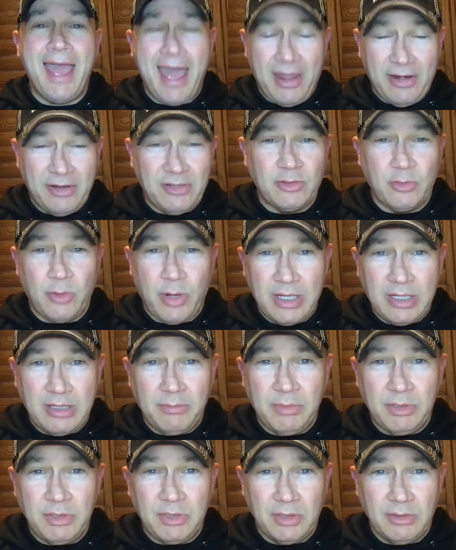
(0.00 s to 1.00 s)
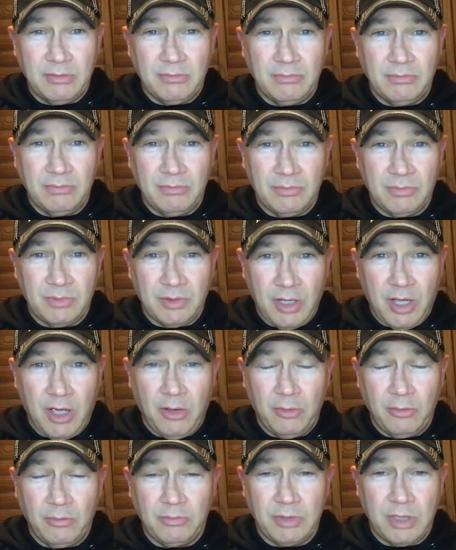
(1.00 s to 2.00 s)
How does the Great Commission
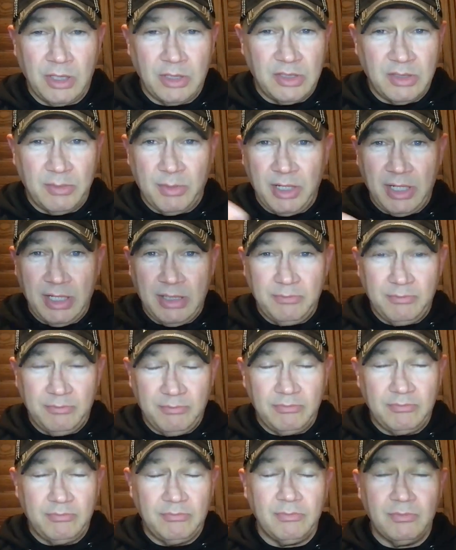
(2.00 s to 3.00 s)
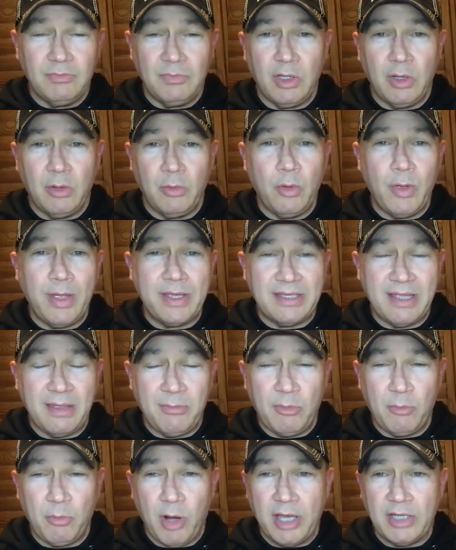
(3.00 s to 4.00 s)
go? Can somebody, you know, who has that
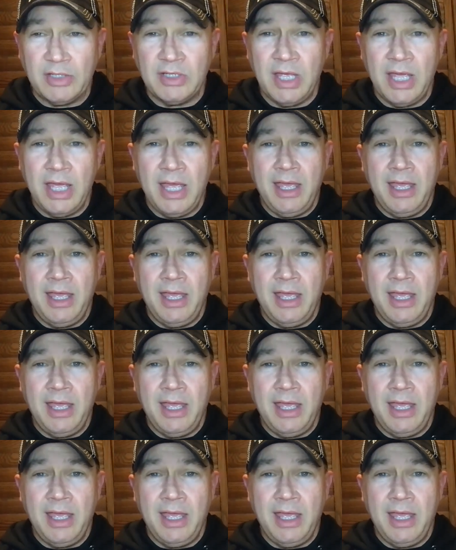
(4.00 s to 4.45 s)
memorized?